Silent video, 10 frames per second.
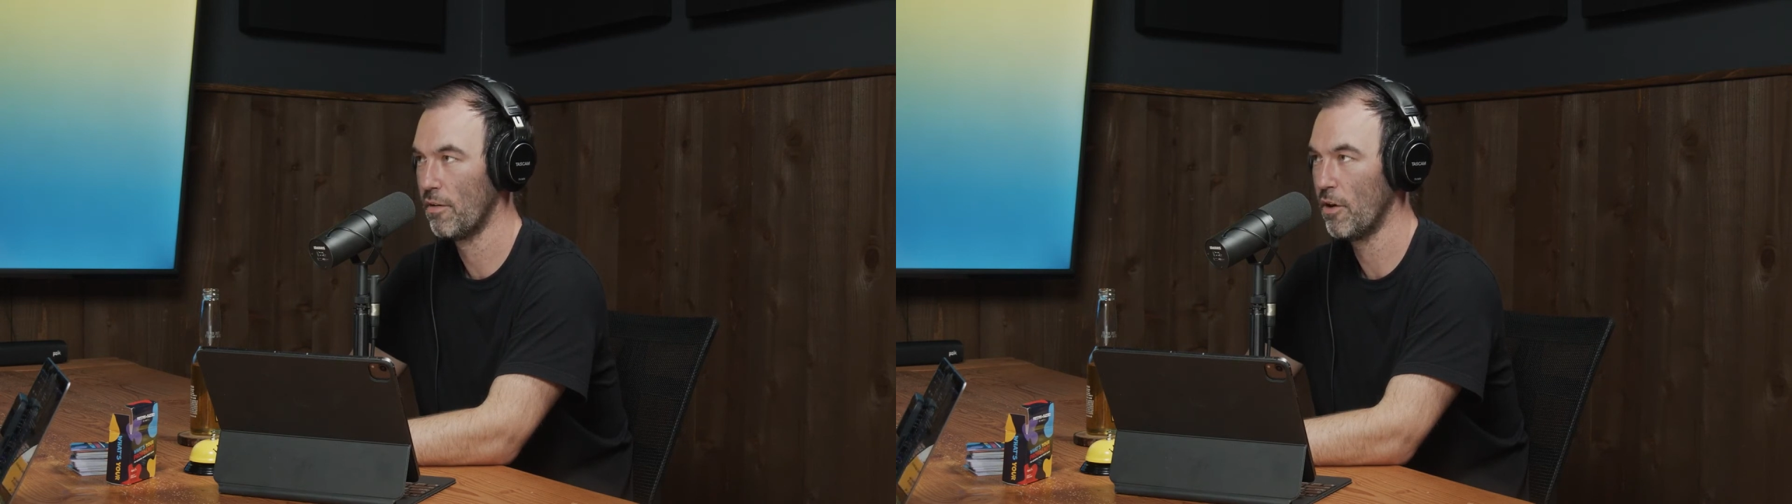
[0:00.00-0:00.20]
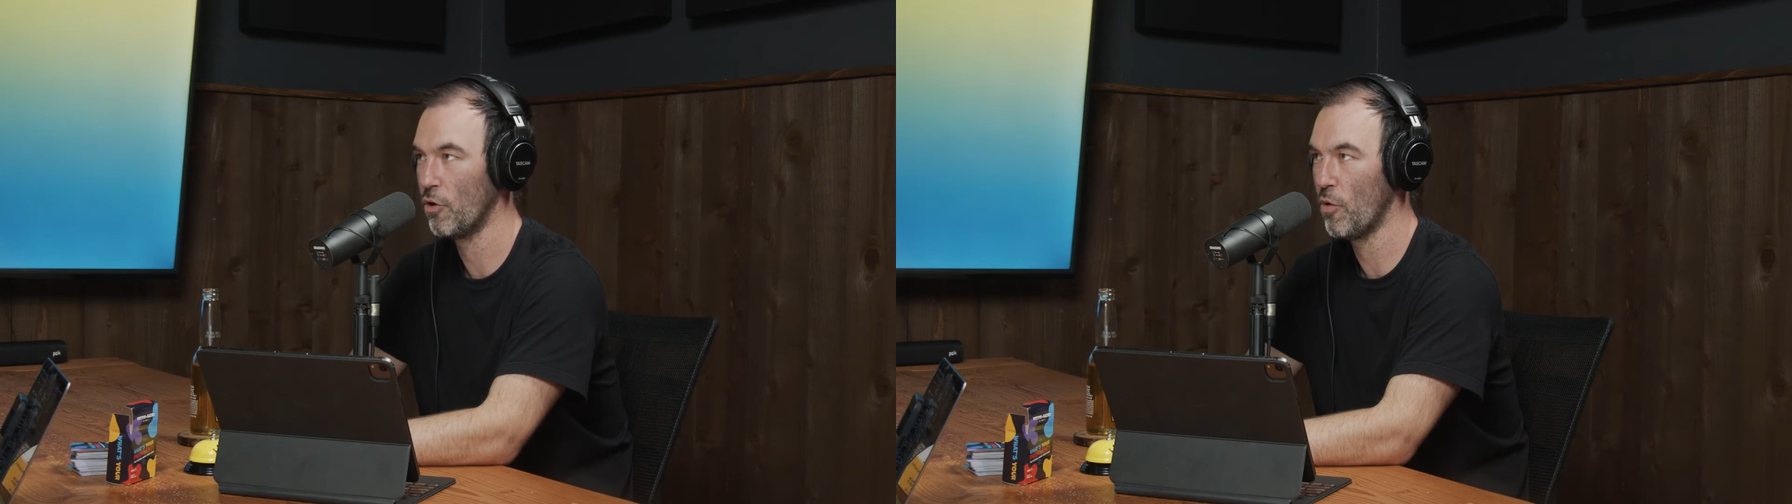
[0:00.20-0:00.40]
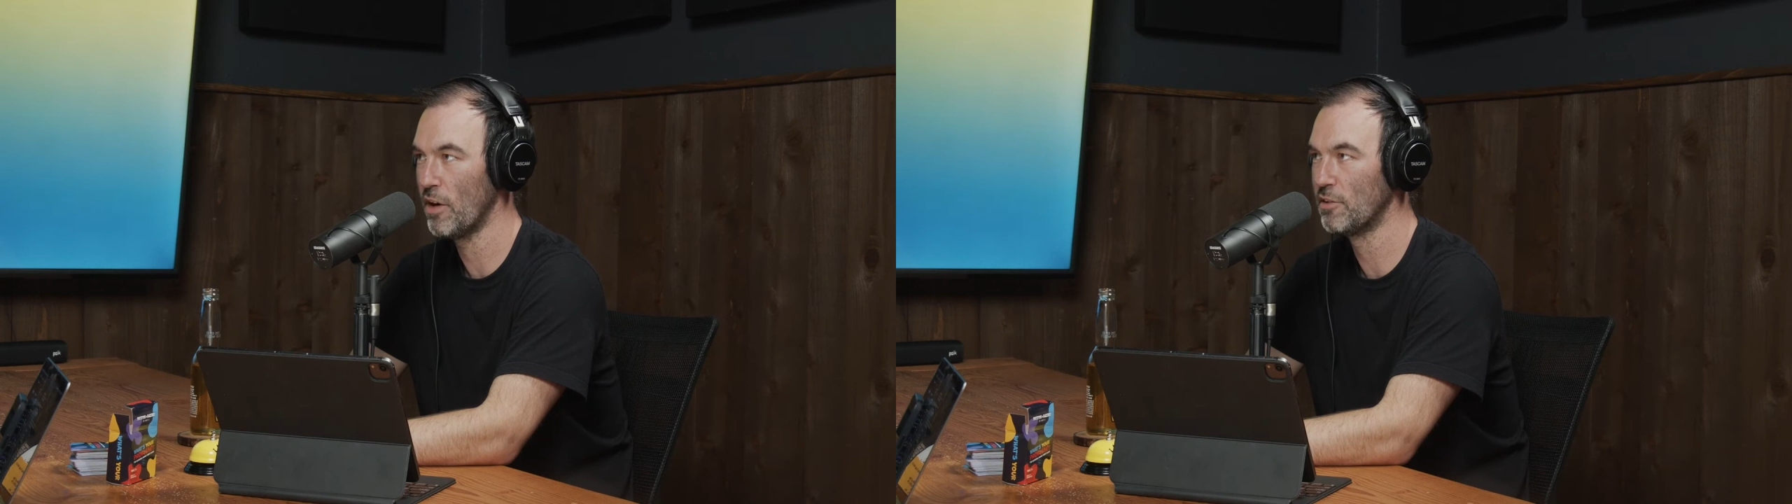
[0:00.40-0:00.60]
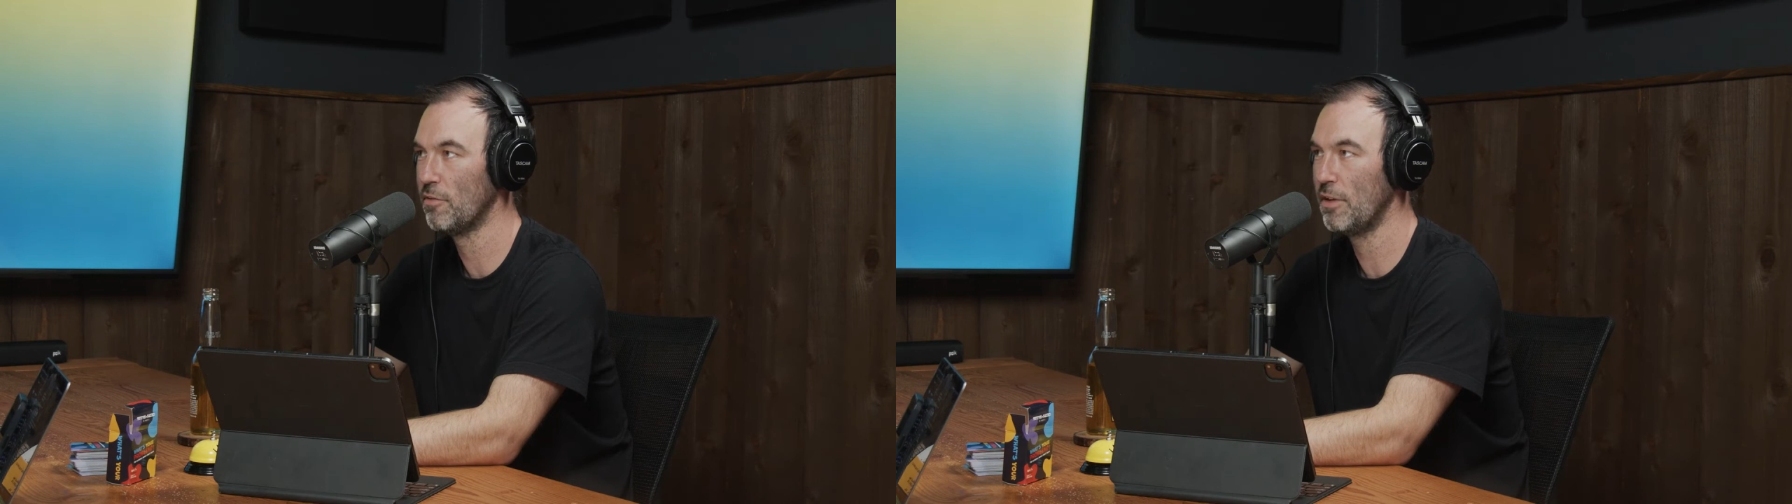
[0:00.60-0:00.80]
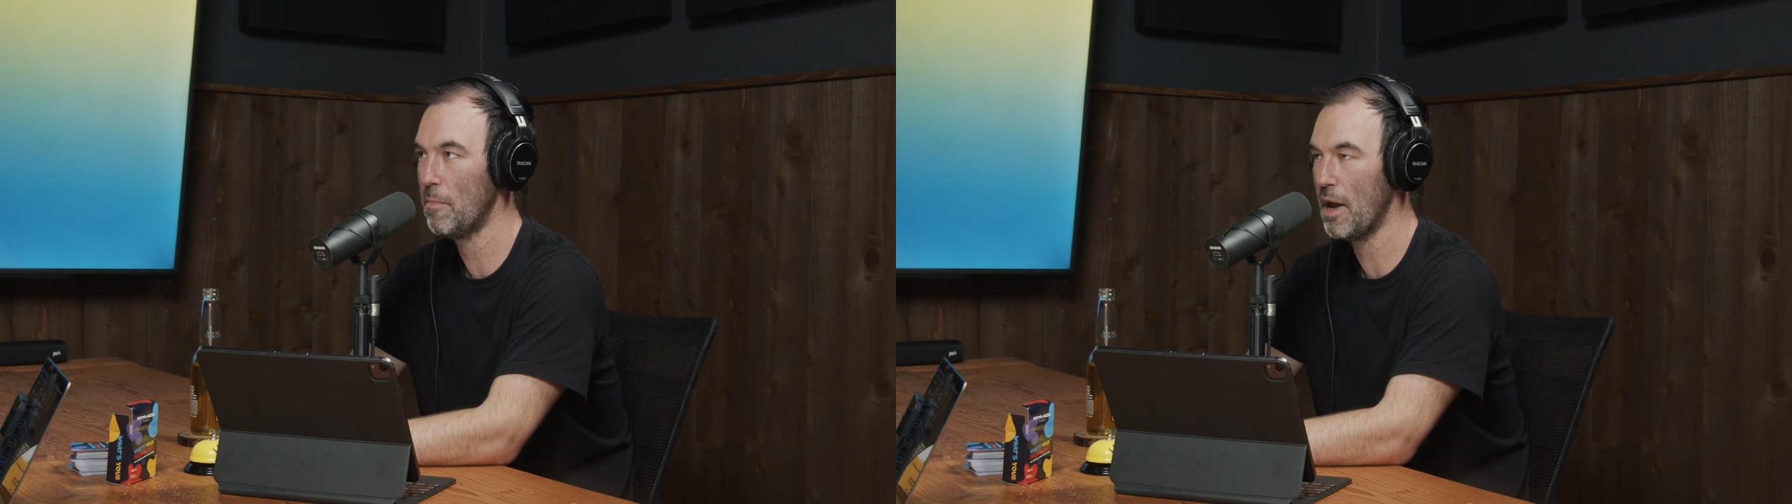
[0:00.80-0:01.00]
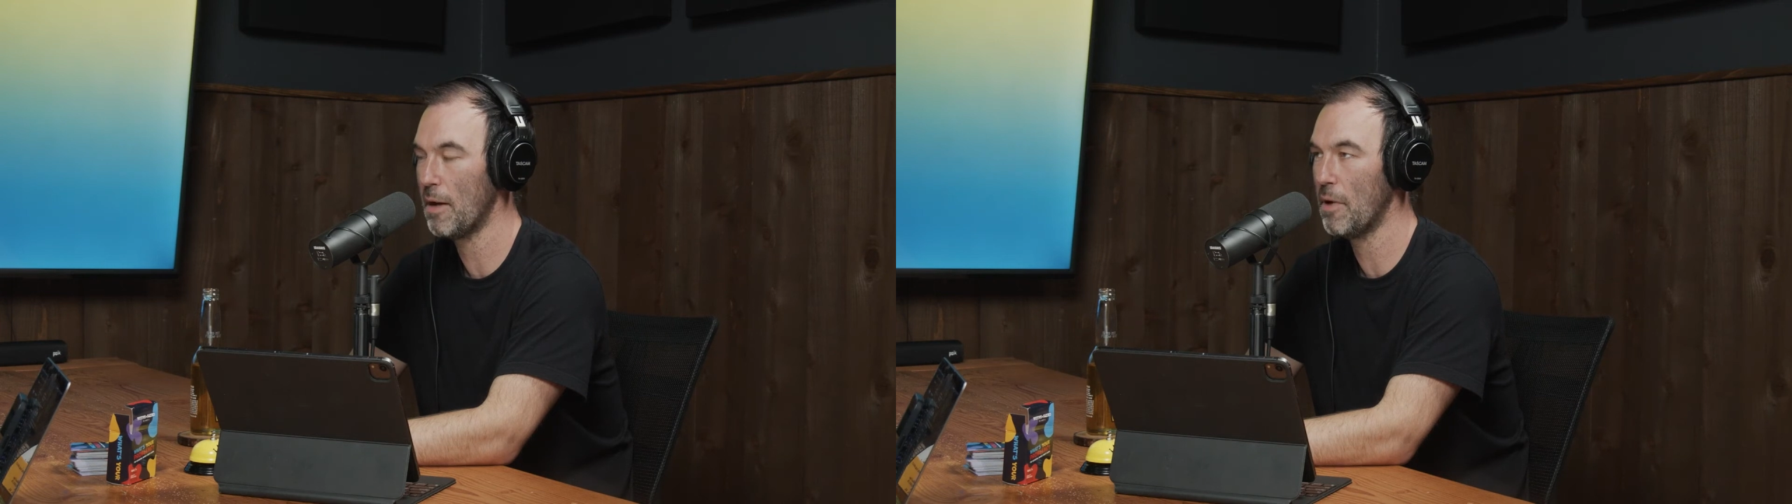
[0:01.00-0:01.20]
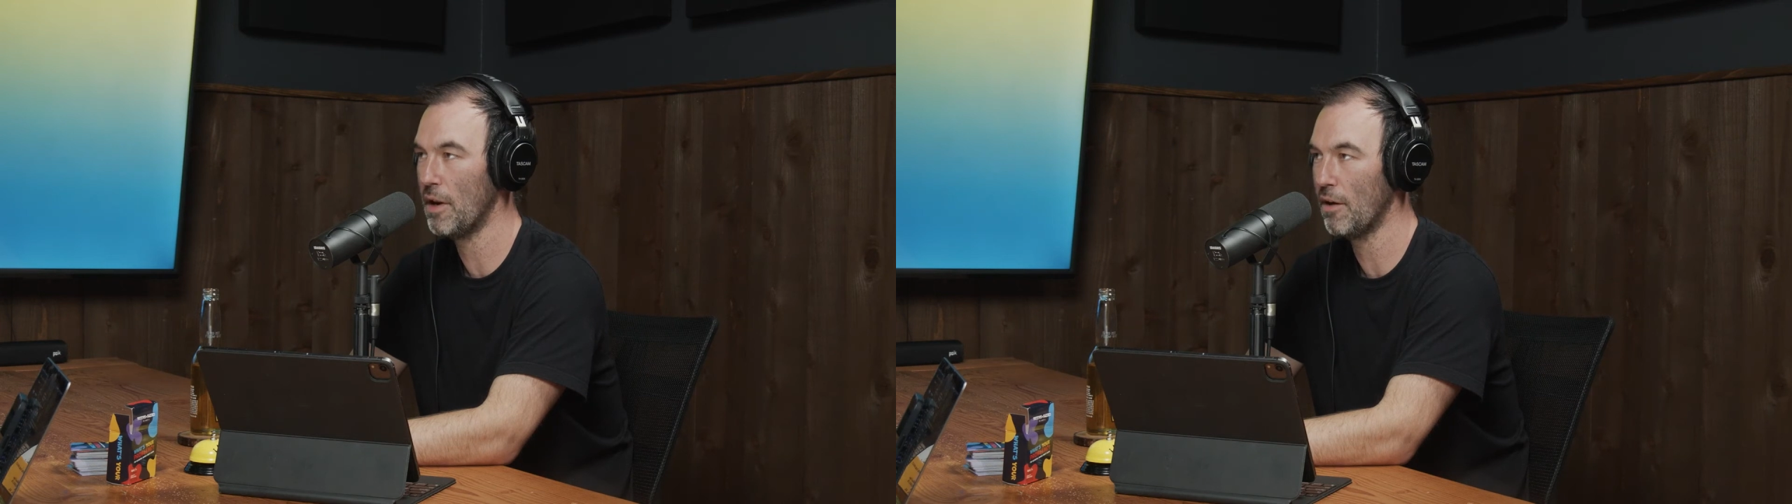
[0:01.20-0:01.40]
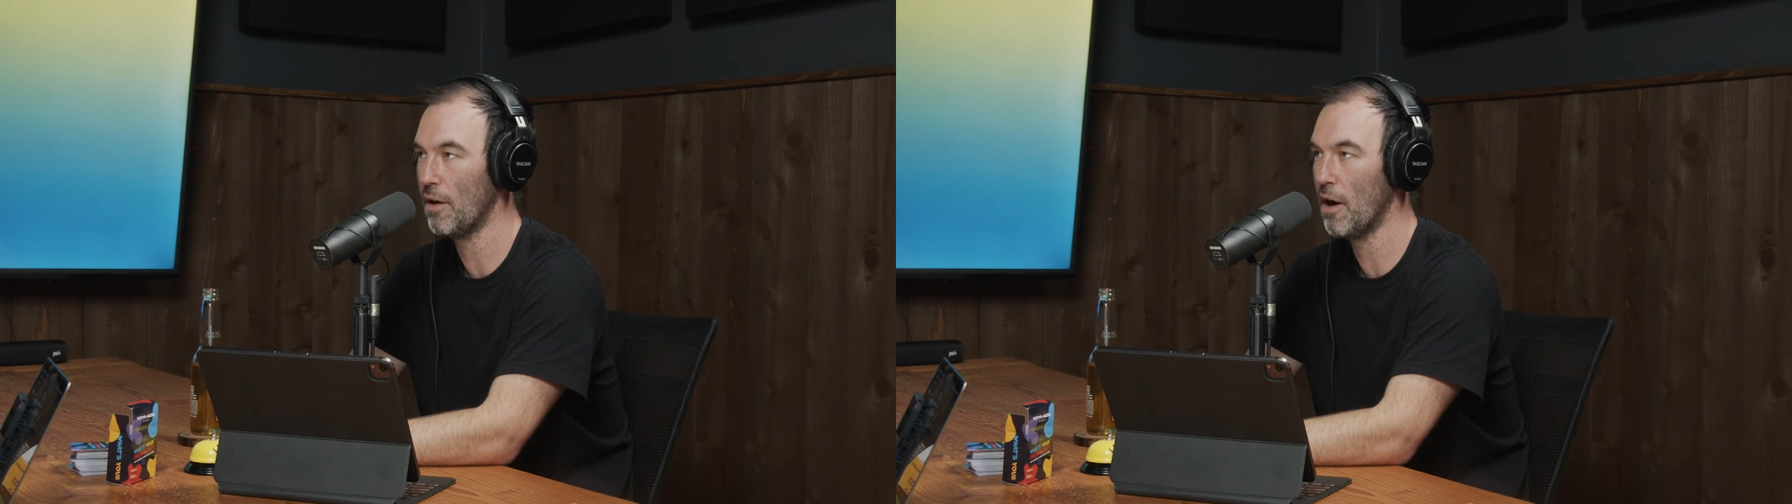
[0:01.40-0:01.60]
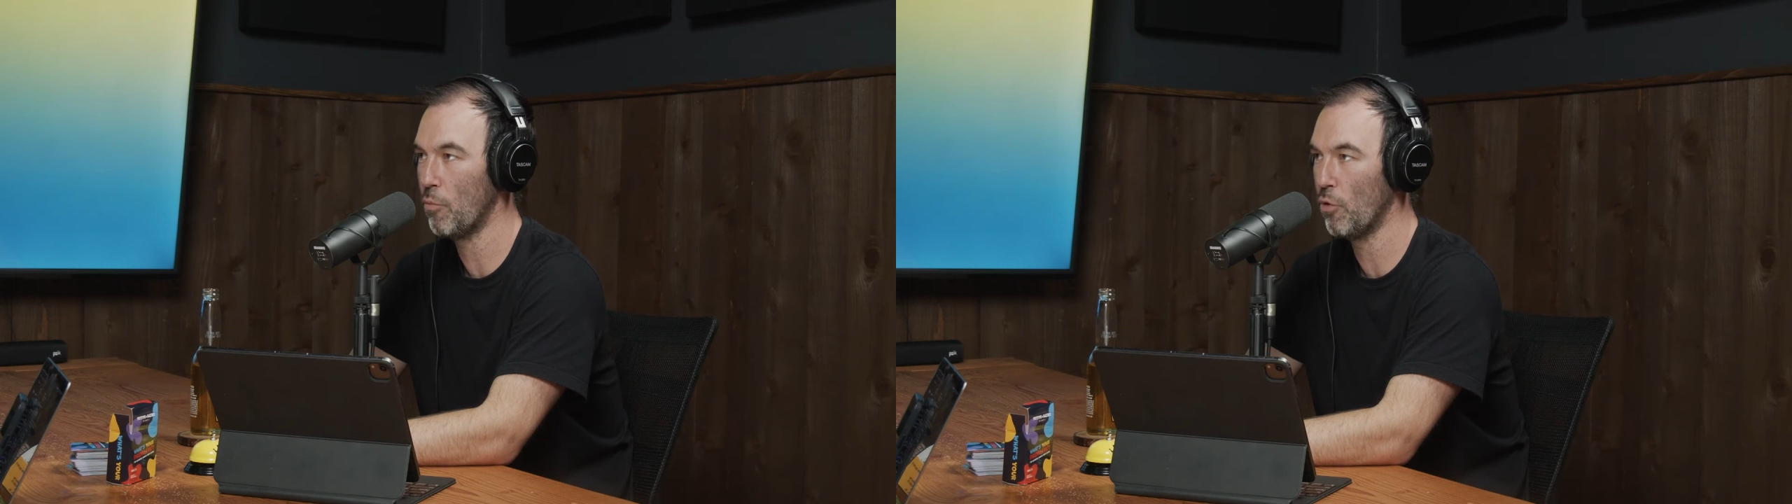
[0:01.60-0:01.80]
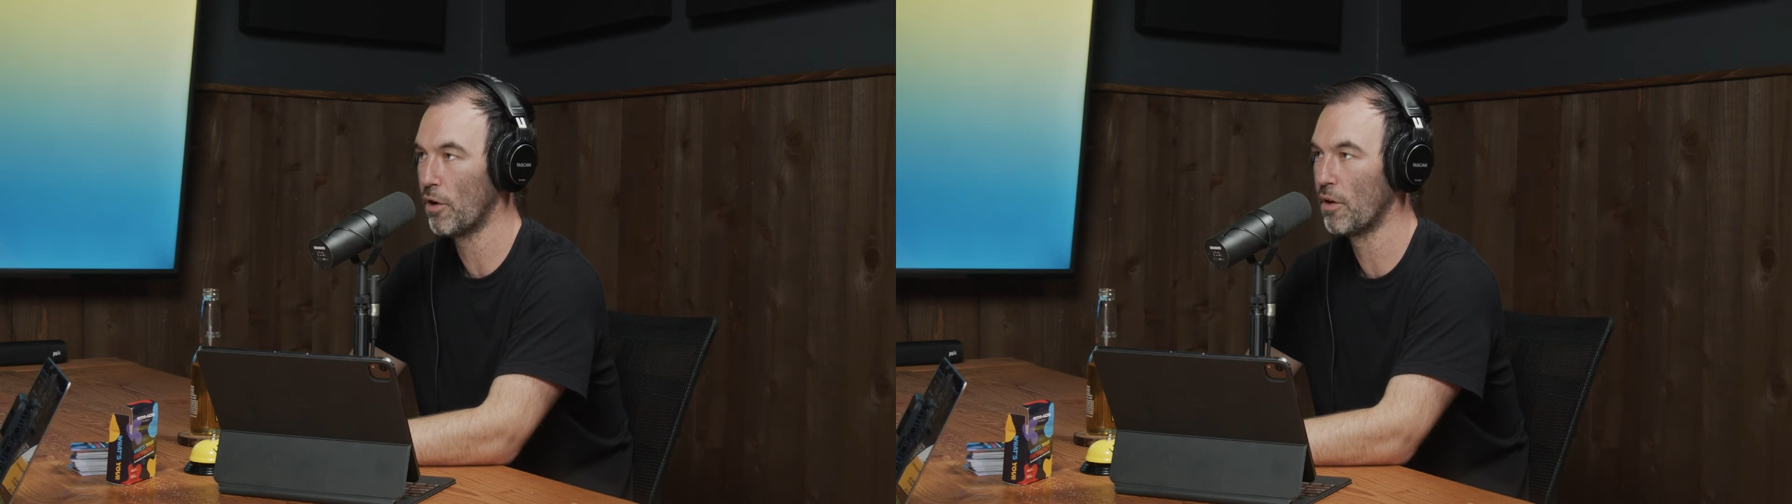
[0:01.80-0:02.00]
aggressively make money on
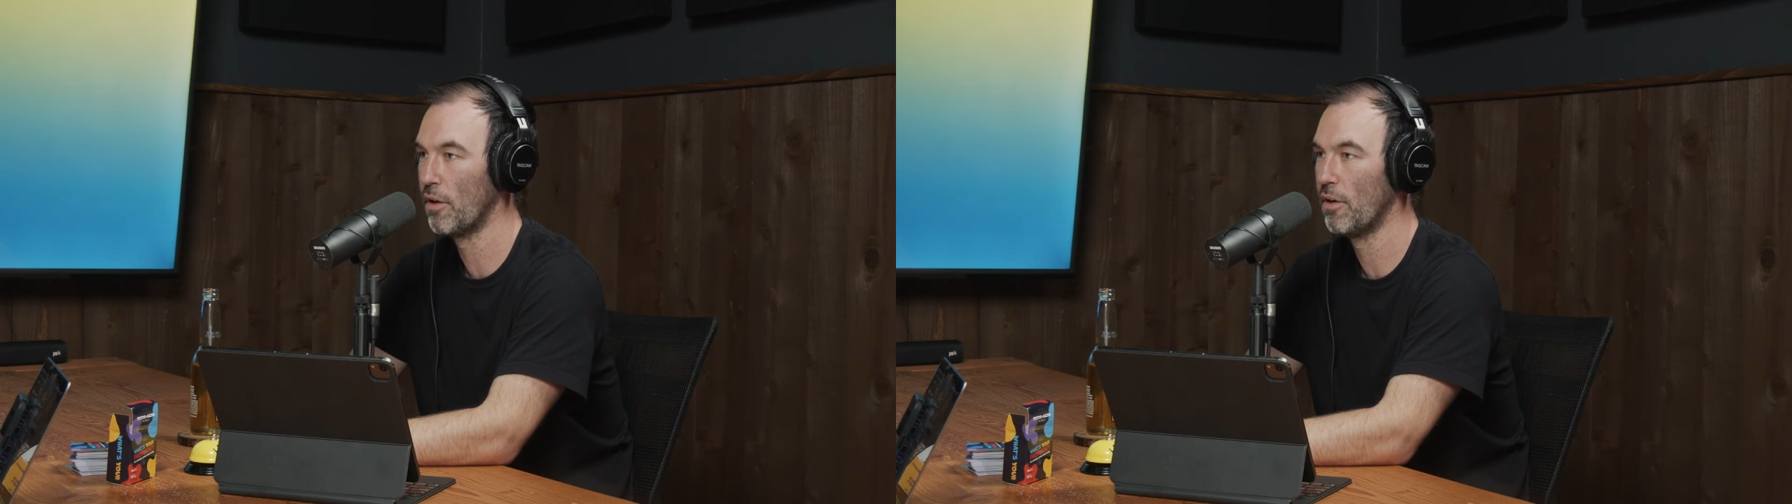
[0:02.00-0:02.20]
Upwork